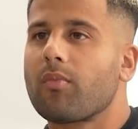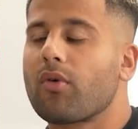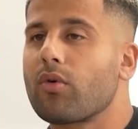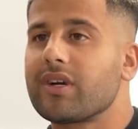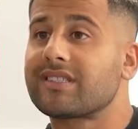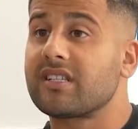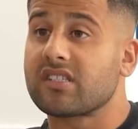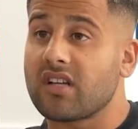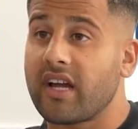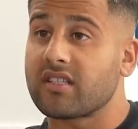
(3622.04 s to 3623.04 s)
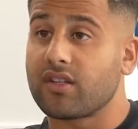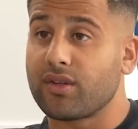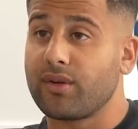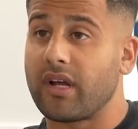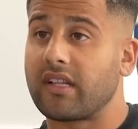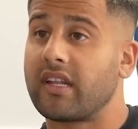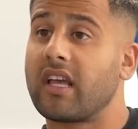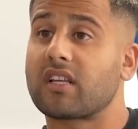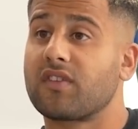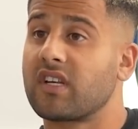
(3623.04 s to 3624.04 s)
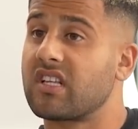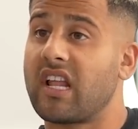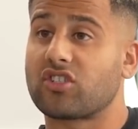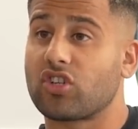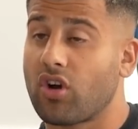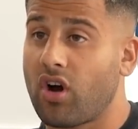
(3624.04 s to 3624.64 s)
Bro, it's designed to do that. The next thing is electric